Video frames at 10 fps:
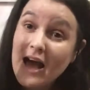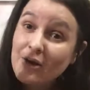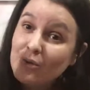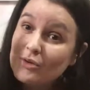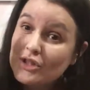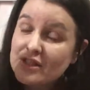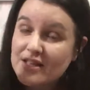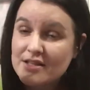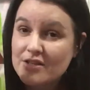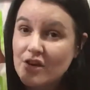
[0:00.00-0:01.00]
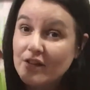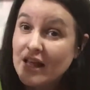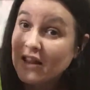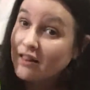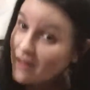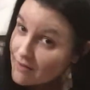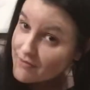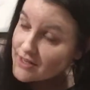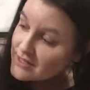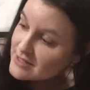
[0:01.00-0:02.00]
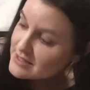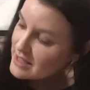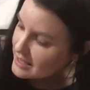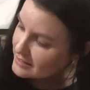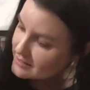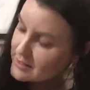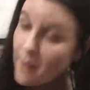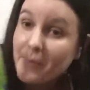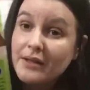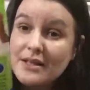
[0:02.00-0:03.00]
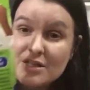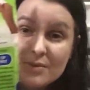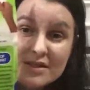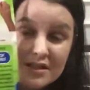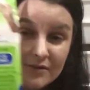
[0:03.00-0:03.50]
I don't necessarily love these things, but this was the